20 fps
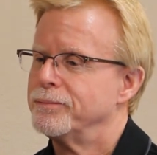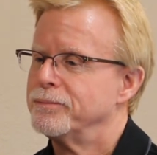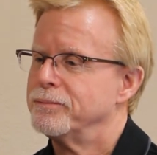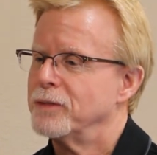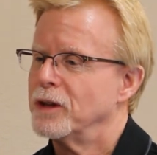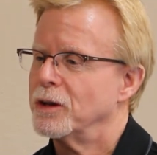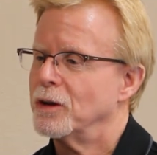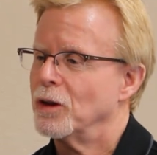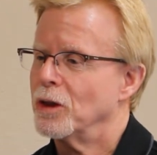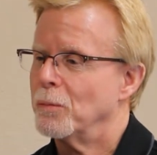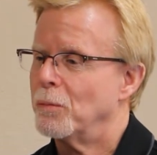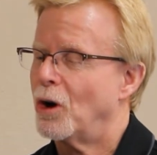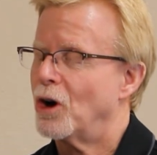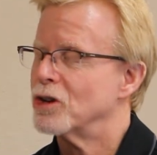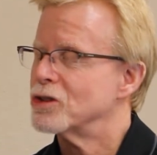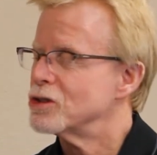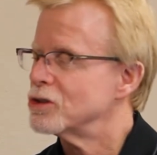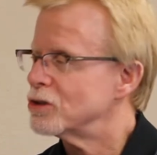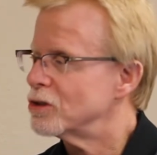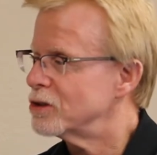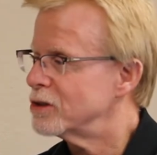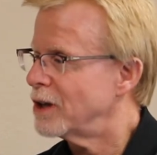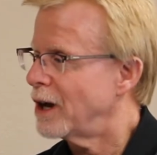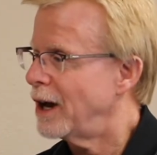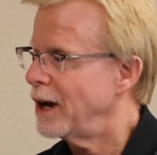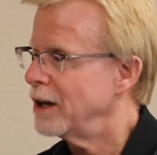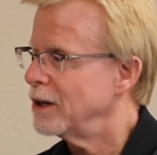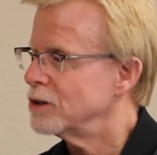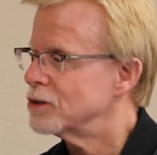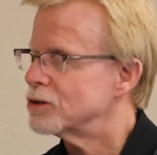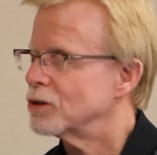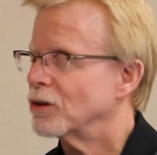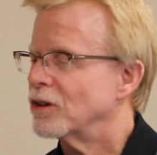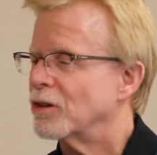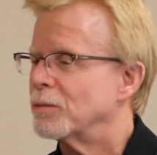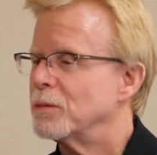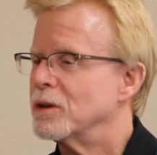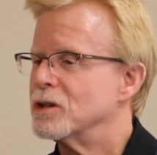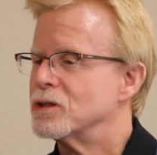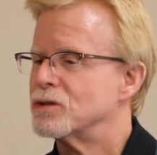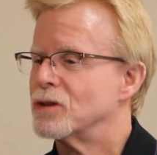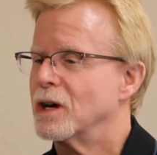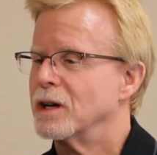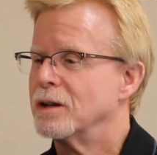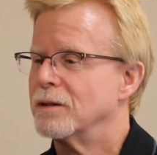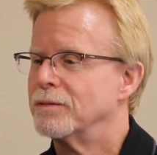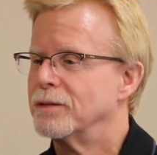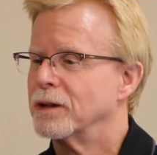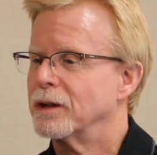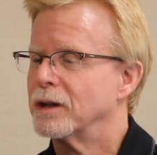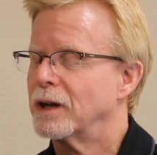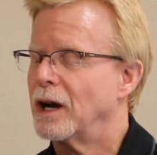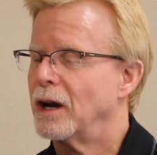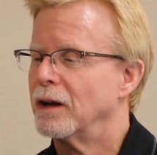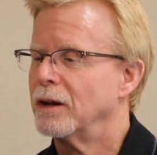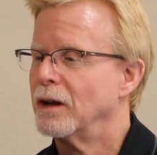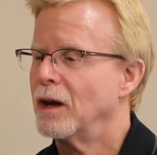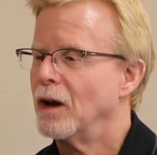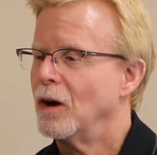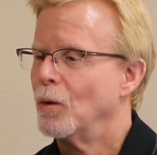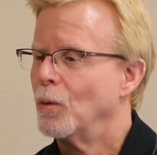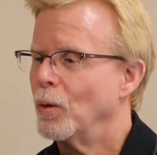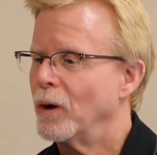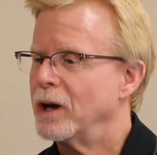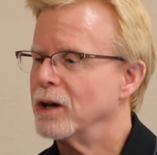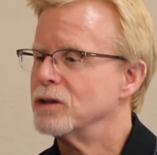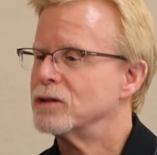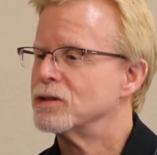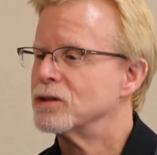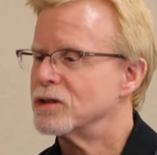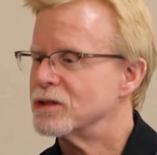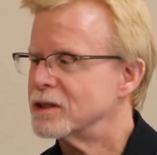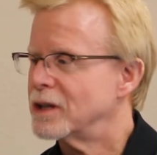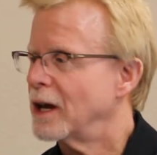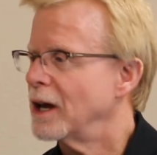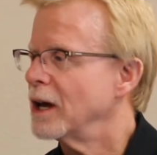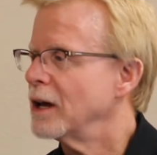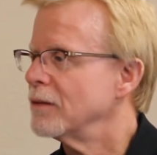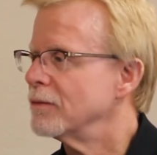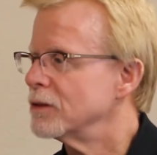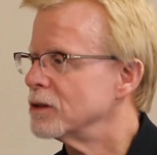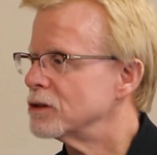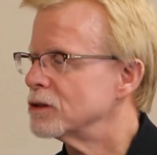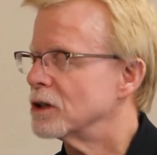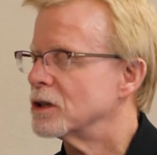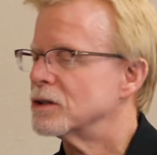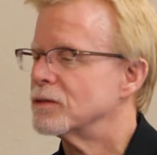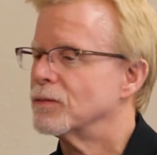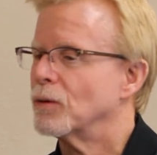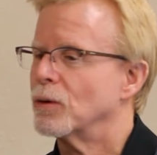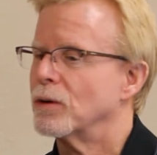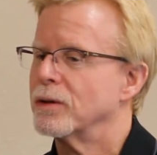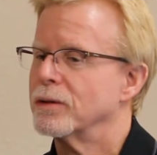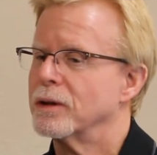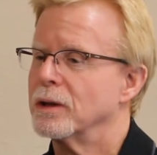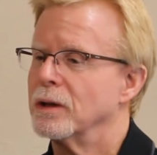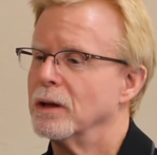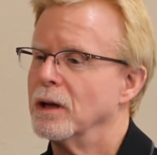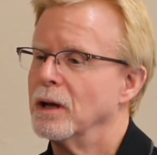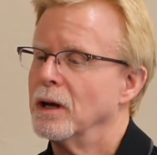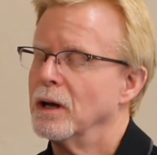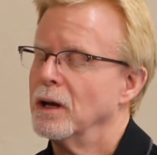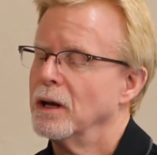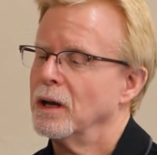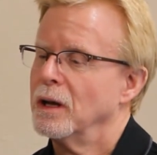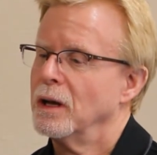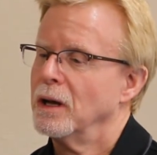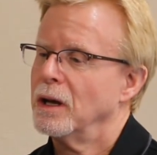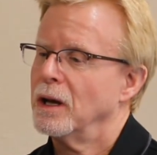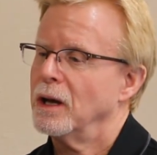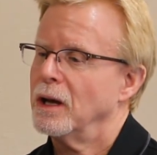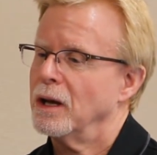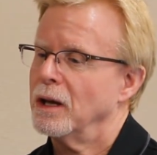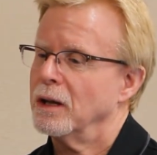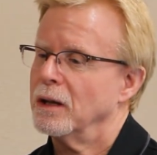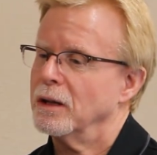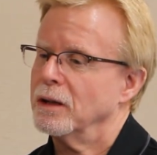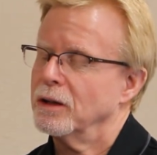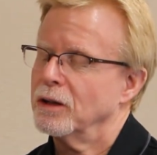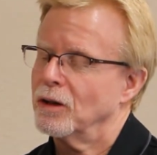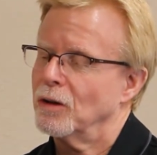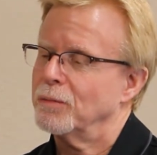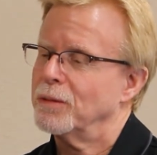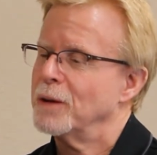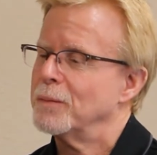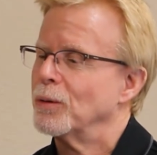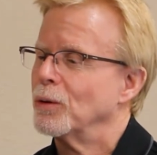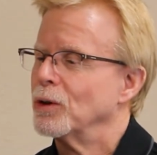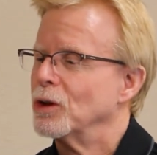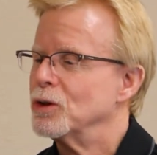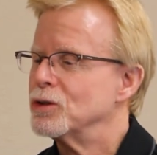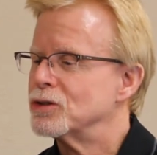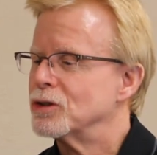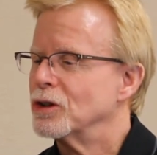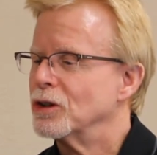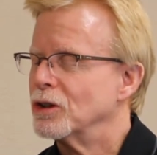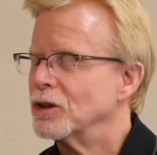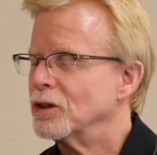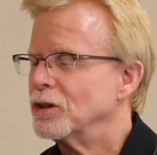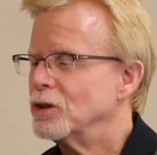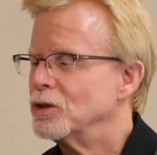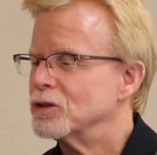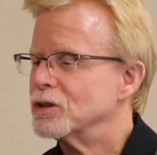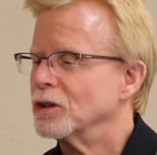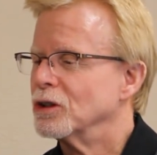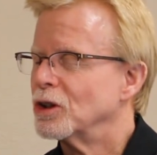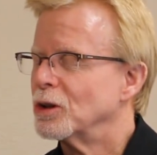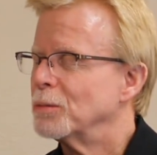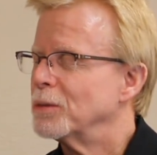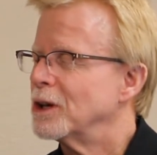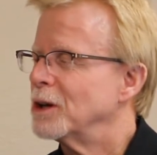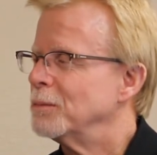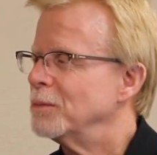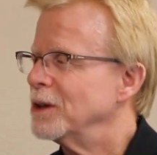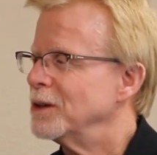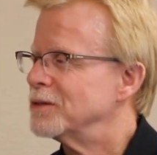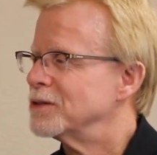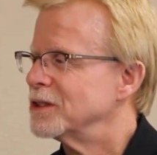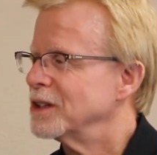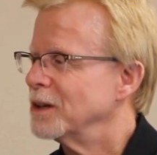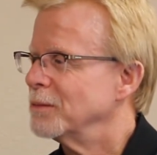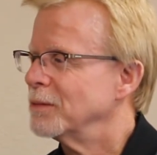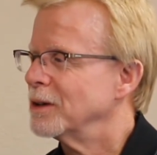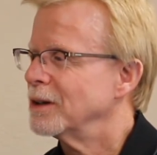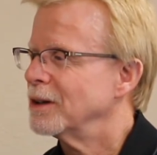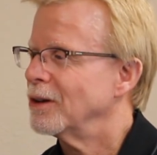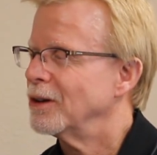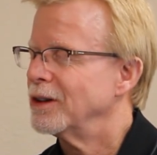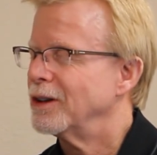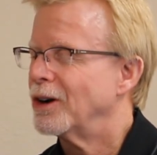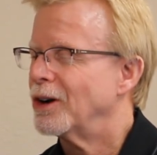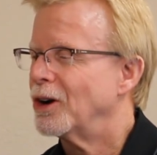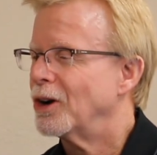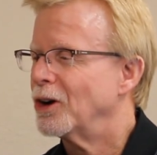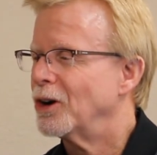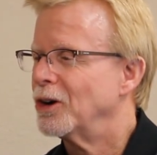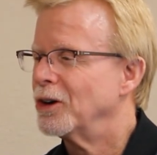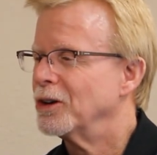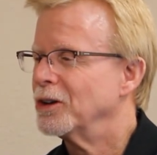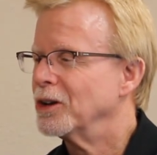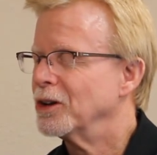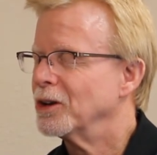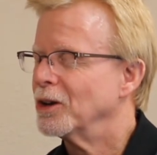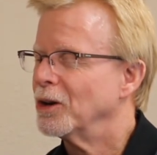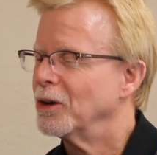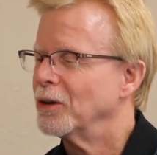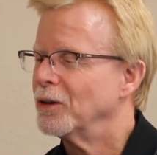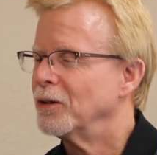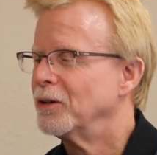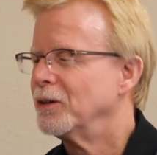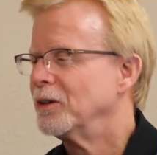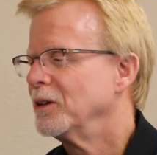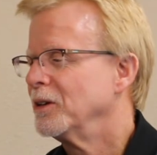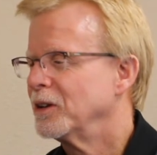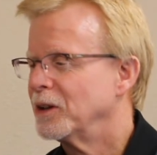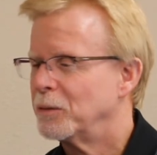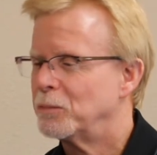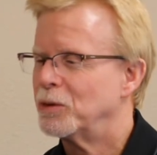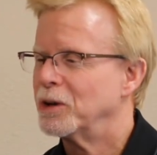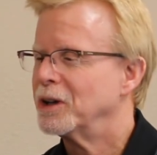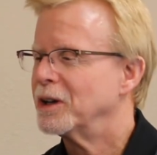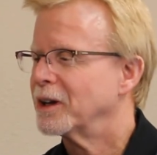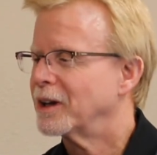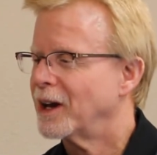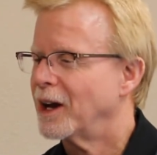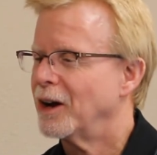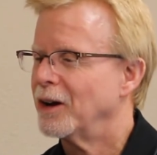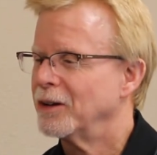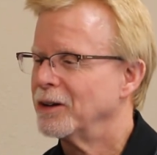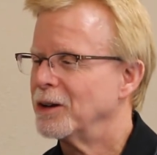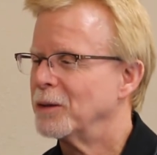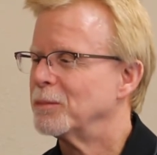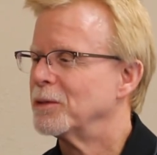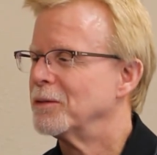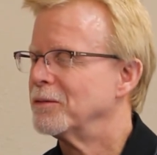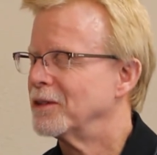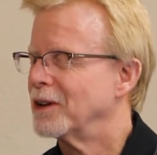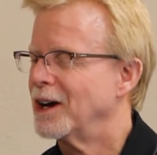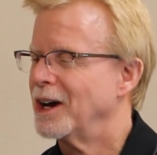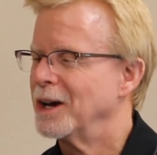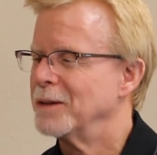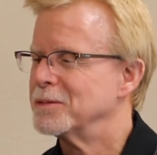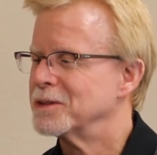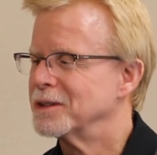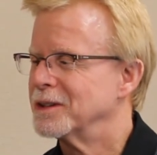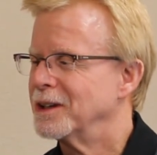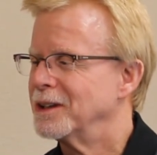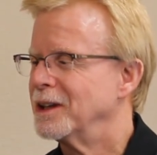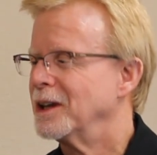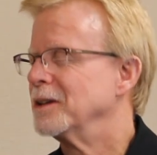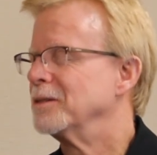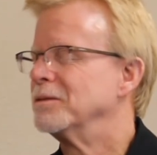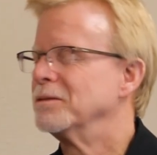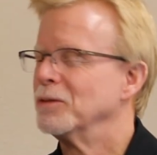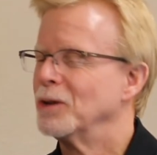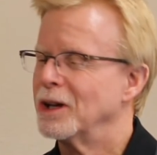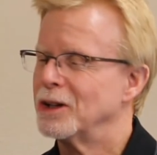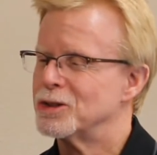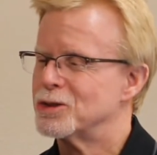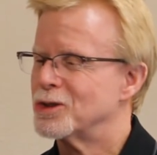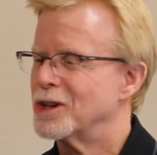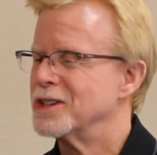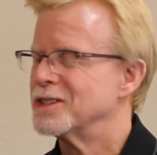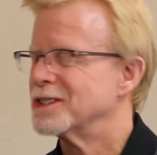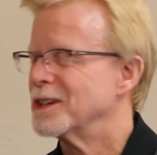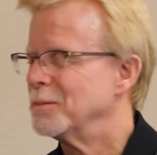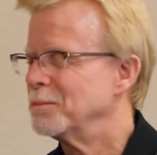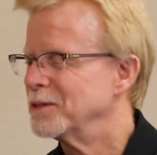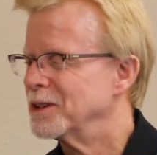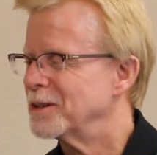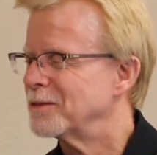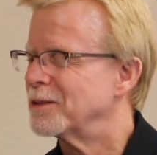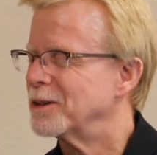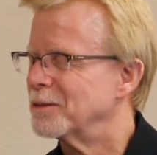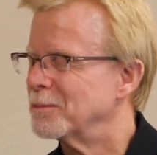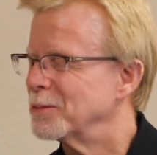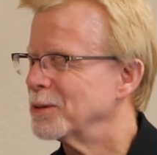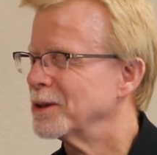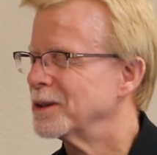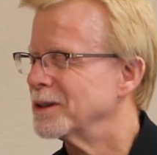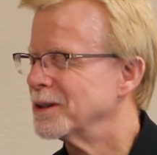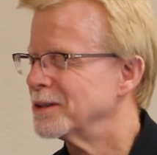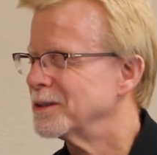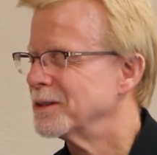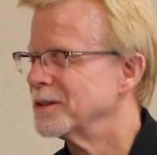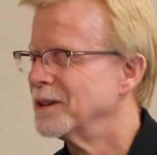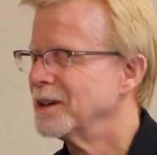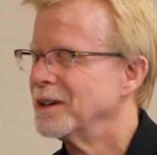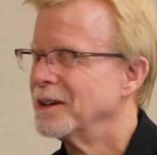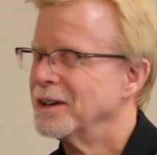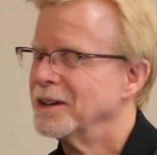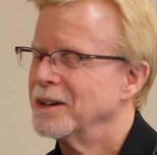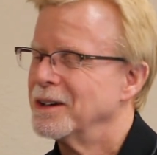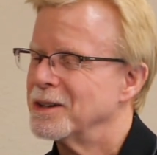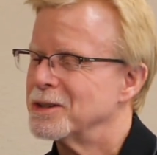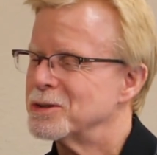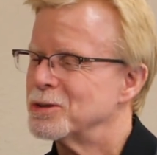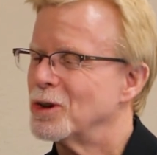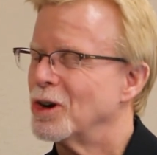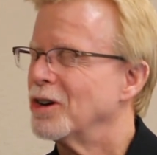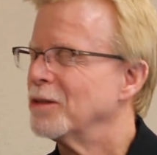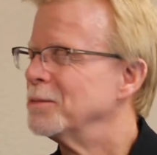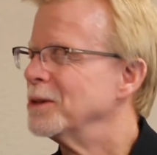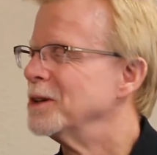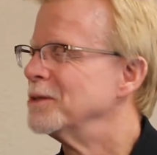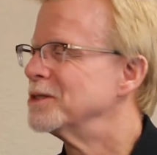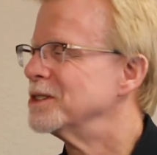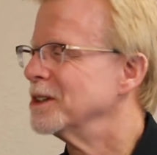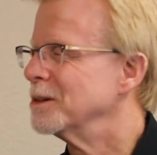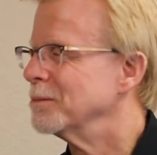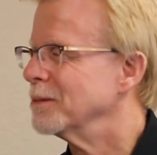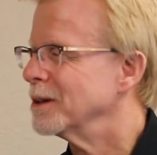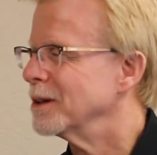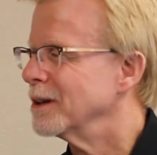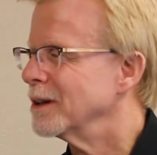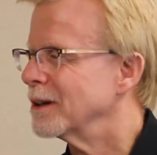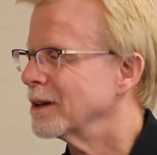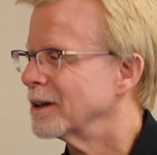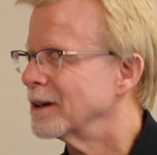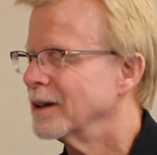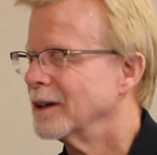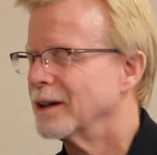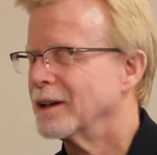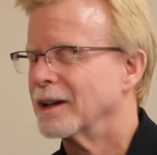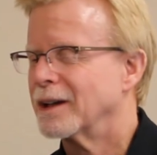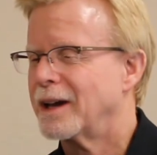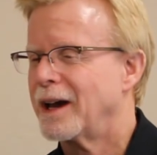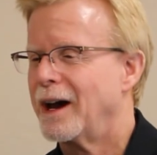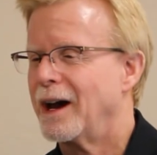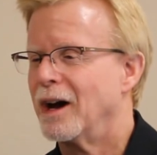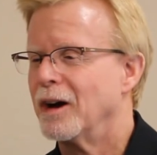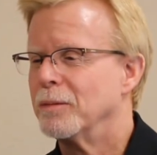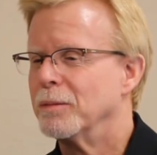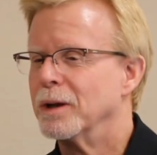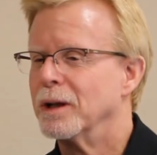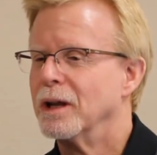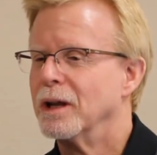the margins are tight, so everybody's trying to figure out ways to save and such forth, and people used to use a little bit of beef semen on their herd. They'd breed a cow a number of times and then let's try something different, put a straw beef semen in a cow,